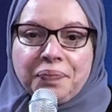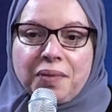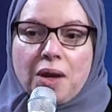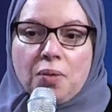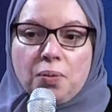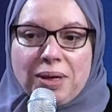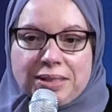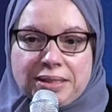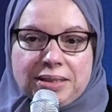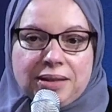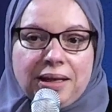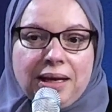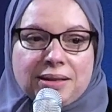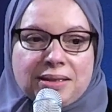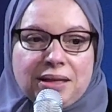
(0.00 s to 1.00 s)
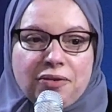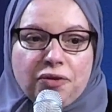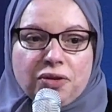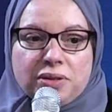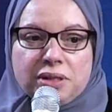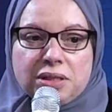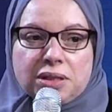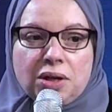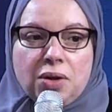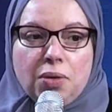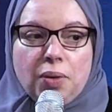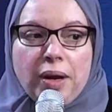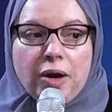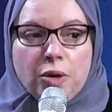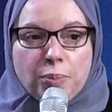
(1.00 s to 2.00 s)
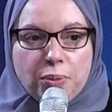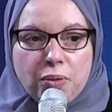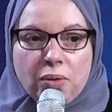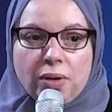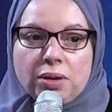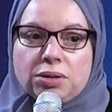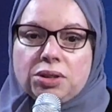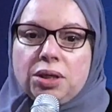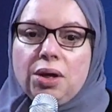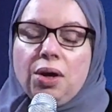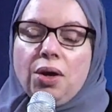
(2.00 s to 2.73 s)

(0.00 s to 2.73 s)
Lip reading: arrested at San Francisco airport